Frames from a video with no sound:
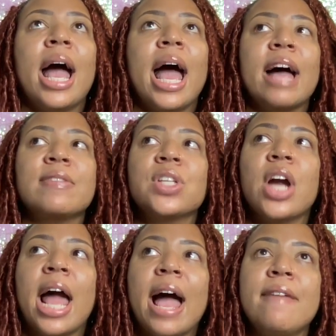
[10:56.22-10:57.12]

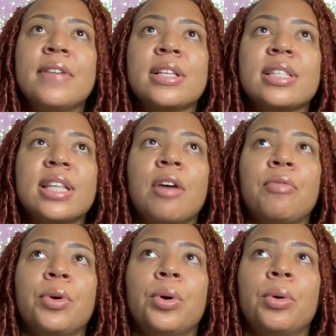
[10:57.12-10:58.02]
having
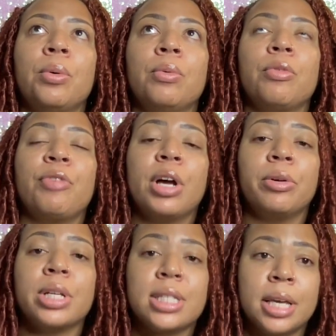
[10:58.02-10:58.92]
several
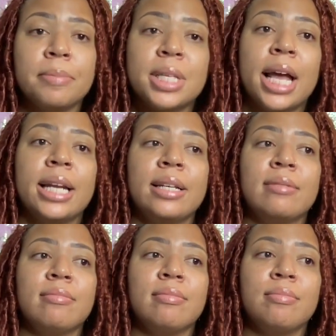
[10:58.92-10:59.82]
failed attempts at
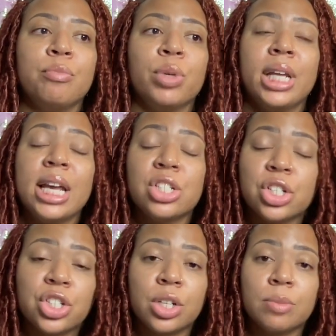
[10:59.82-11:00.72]

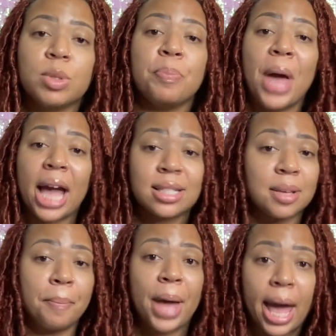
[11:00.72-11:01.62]
relationships back
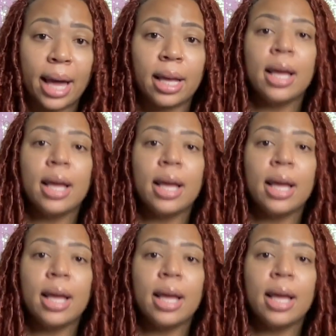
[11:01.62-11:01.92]
to back,